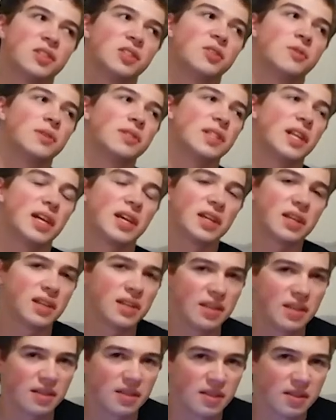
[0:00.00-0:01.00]
to is like
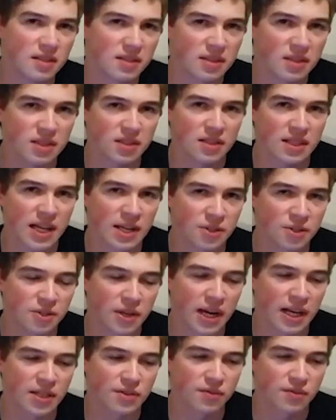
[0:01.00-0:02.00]

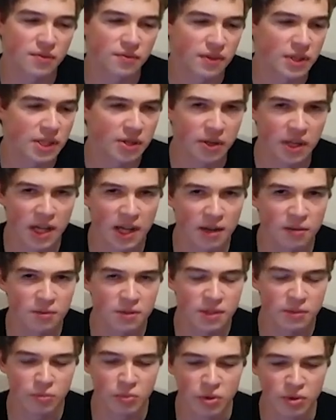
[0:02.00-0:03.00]
soundtracks from video games
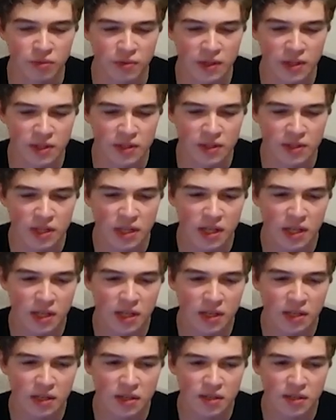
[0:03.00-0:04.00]
and movies,
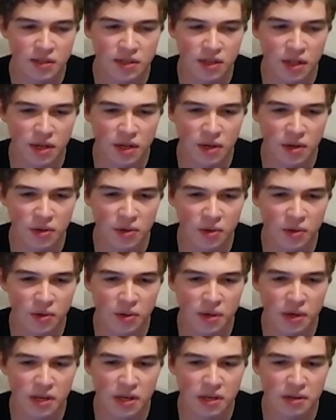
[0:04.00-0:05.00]
so
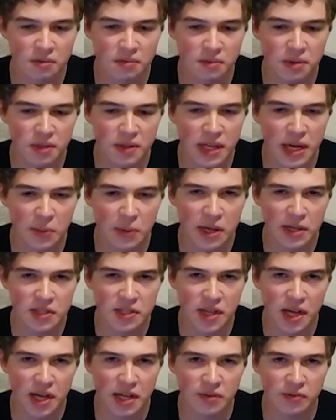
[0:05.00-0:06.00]
in that way it's
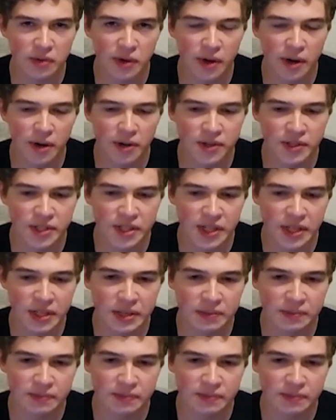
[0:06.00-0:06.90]
kind of hard to